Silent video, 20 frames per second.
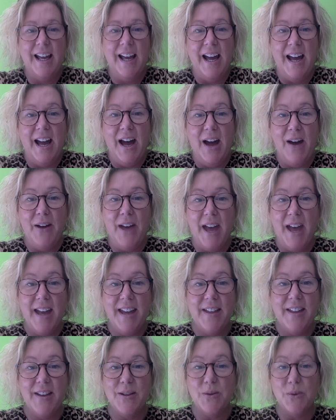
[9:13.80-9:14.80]
Okay,
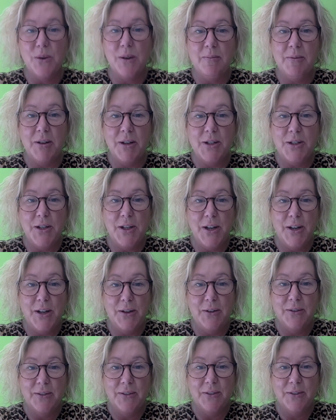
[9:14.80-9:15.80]
that's all I'm going to do
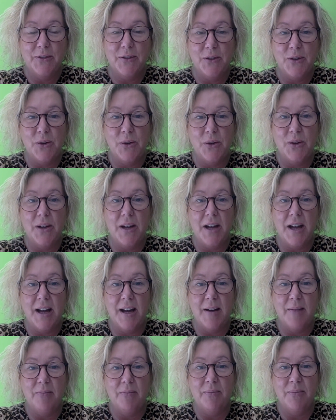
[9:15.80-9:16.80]
for
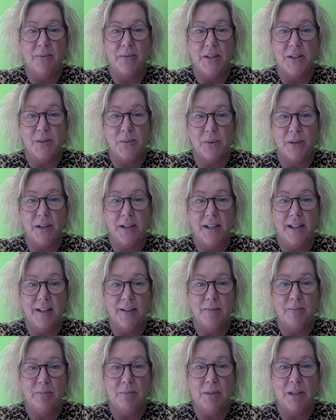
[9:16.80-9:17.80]
this week,
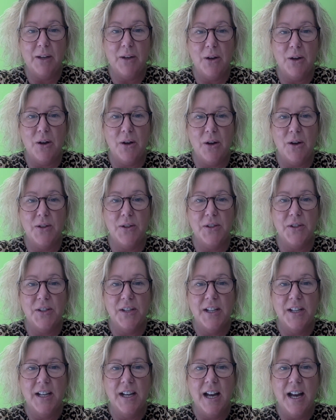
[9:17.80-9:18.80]
because
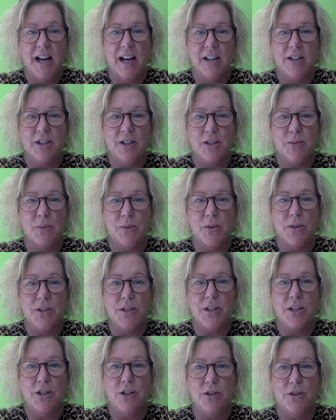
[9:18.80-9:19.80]
I just
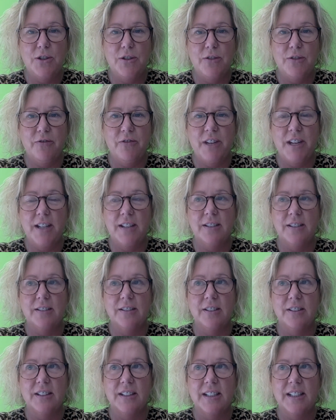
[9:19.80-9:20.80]
wanted you to
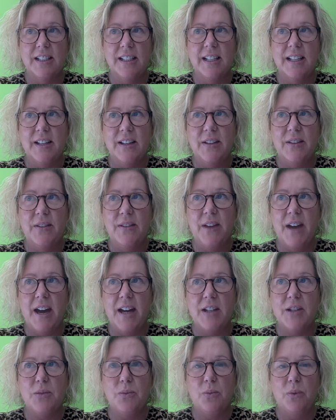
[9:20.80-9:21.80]
feel
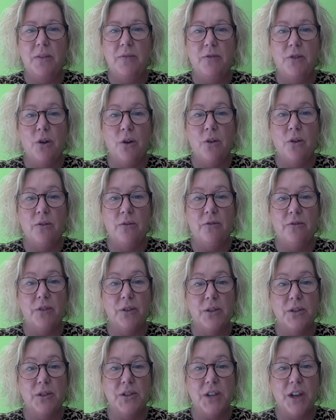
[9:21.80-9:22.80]
that we've gone full
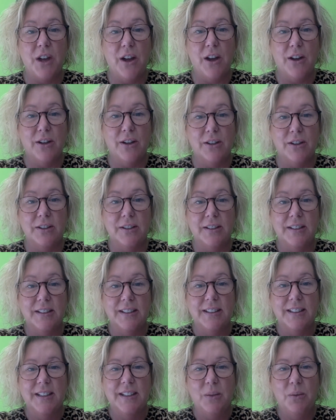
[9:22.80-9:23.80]
circle
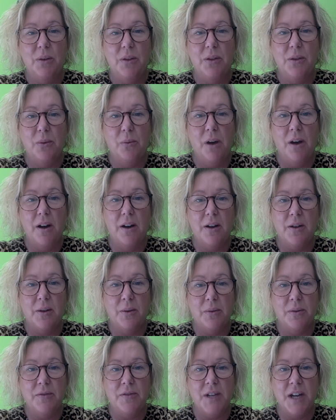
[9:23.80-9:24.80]
with the work that
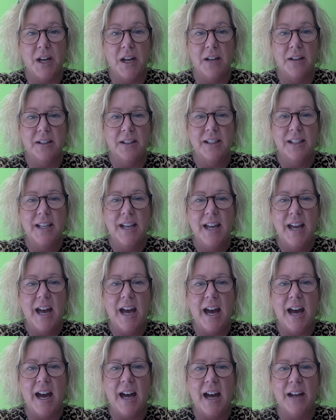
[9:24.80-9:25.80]
we've done,
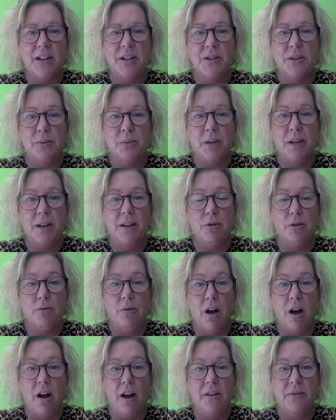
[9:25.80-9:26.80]
and that we have
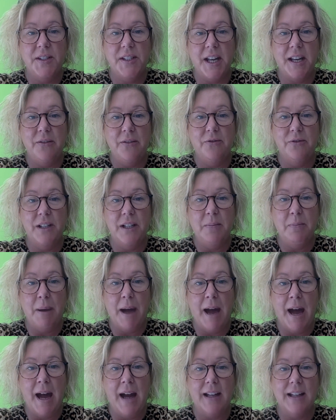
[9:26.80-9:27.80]
arrived safely
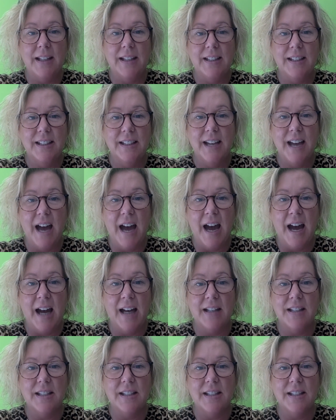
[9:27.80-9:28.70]
back at